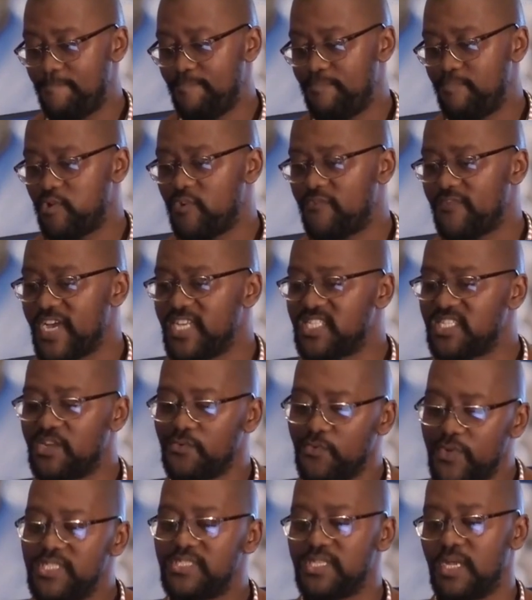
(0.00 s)
provides a
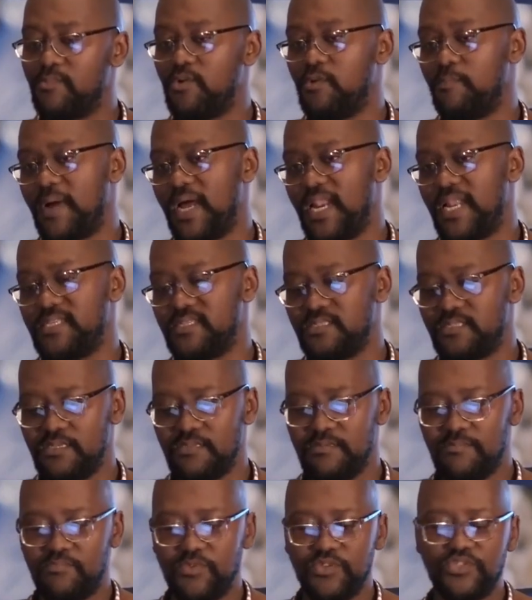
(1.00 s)
reasonable balance
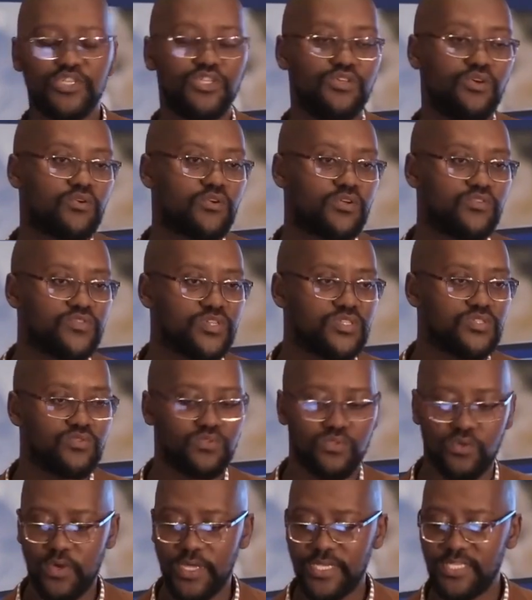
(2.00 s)
between your contrast to
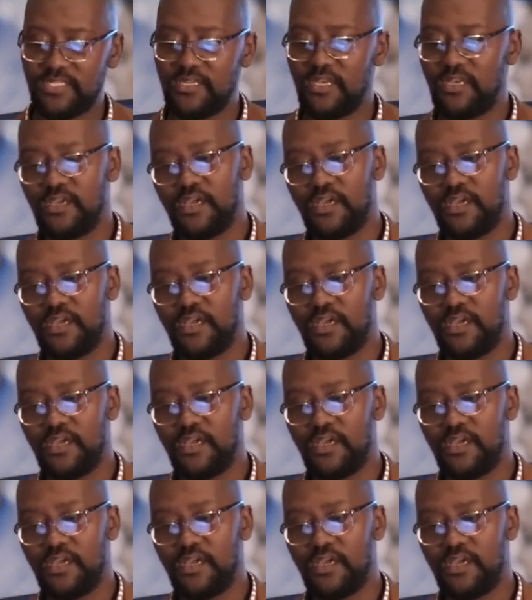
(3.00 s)
noise